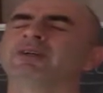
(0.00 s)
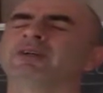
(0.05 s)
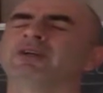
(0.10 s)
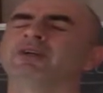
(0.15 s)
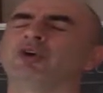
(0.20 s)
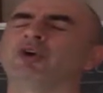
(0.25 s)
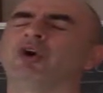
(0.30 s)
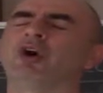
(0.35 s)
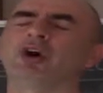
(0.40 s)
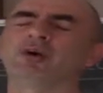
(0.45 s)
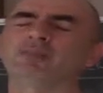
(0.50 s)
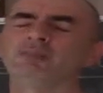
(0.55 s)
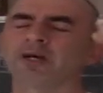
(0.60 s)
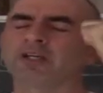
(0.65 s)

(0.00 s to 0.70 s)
You are my